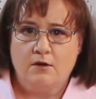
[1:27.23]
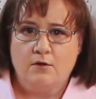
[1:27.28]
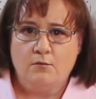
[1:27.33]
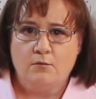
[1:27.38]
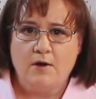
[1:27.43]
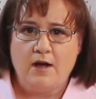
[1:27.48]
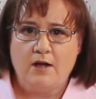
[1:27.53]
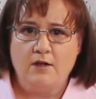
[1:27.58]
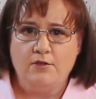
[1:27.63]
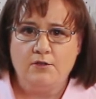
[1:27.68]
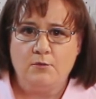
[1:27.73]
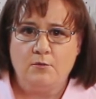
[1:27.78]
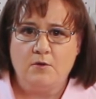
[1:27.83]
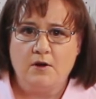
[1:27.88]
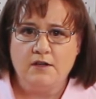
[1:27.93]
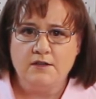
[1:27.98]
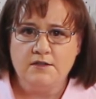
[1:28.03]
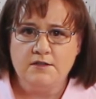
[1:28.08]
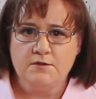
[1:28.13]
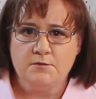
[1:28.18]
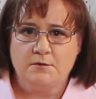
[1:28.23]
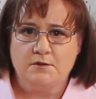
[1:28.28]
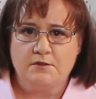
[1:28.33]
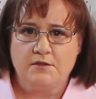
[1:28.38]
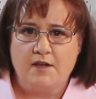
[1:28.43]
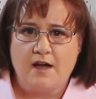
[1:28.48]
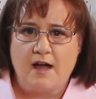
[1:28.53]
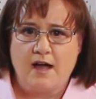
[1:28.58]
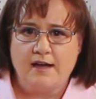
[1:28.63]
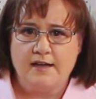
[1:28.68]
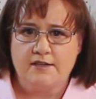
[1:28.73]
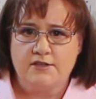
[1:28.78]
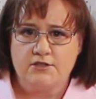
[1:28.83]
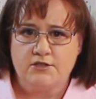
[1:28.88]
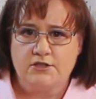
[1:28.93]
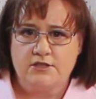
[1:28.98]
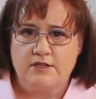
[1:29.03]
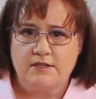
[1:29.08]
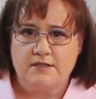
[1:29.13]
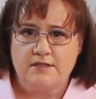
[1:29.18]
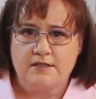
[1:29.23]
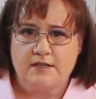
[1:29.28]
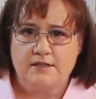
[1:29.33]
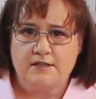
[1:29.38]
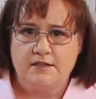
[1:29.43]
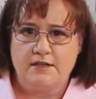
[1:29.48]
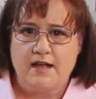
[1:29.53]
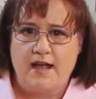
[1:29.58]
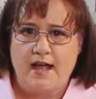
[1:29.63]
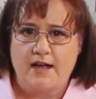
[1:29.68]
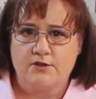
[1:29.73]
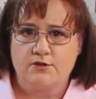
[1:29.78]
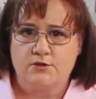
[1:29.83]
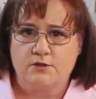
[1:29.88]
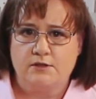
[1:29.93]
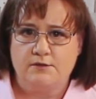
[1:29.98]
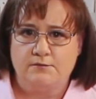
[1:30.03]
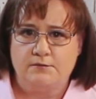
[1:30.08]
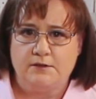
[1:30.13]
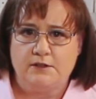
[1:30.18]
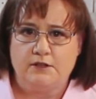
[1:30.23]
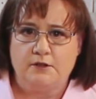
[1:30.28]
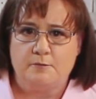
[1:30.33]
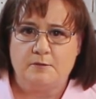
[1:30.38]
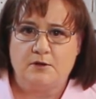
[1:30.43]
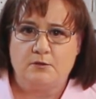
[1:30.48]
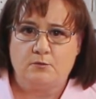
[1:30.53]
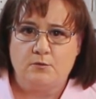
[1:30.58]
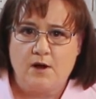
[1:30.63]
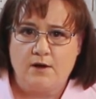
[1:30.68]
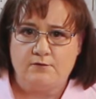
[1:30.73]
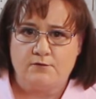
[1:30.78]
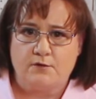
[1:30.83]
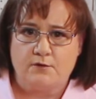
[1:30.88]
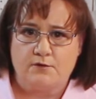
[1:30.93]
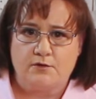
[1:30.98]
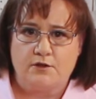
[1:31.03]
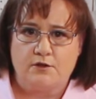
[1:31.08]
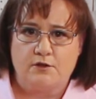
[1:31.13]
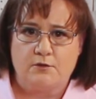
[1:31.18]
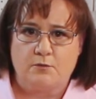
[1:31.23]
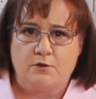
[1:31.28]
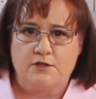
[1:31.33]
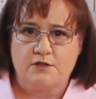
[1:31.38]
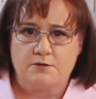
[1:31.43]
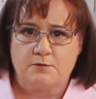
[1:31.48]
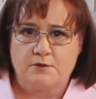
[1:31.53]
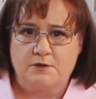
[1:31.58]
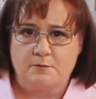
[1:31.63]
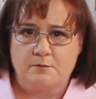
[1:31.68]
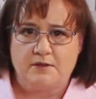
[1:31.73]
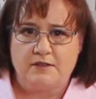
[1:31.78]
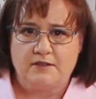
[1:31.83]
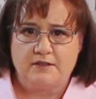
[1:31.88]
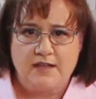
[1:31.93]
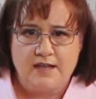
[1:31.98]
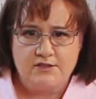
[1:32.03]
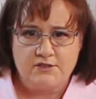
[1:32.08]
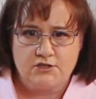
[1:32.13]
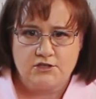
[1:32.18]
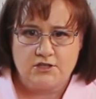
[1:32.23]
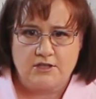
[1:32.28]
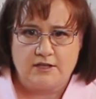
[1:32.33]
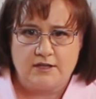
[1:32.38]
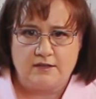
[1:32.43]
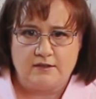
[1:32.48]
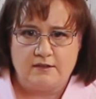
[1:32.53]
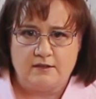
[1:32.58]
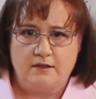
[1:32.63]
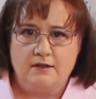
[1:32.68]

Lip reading: Well, the ones with the highest sheen tended to actually feel a bit rougher than the ones with a bit less sheen.